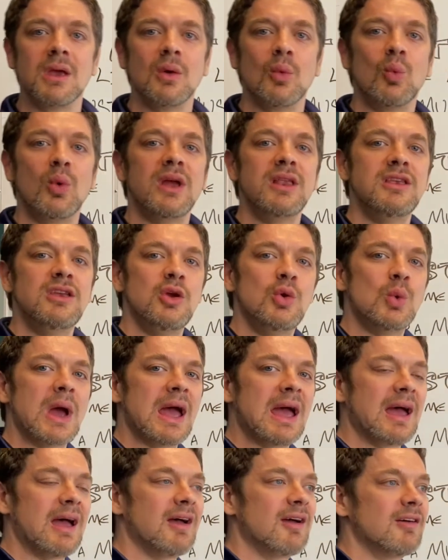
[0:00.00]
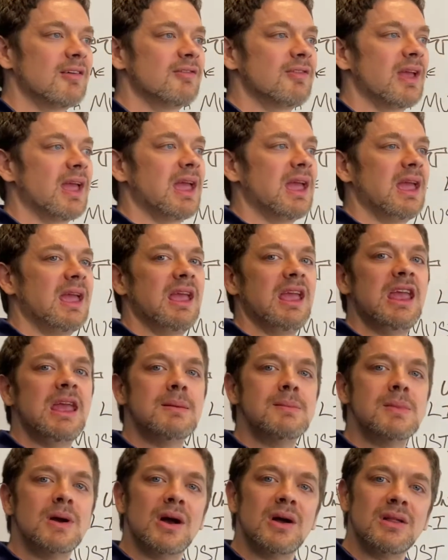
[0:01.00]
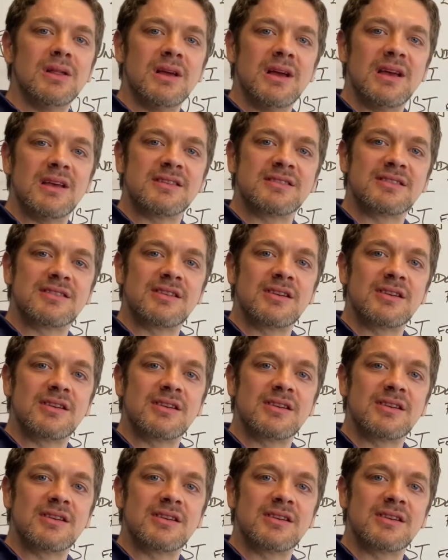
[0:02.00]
When you have an email list,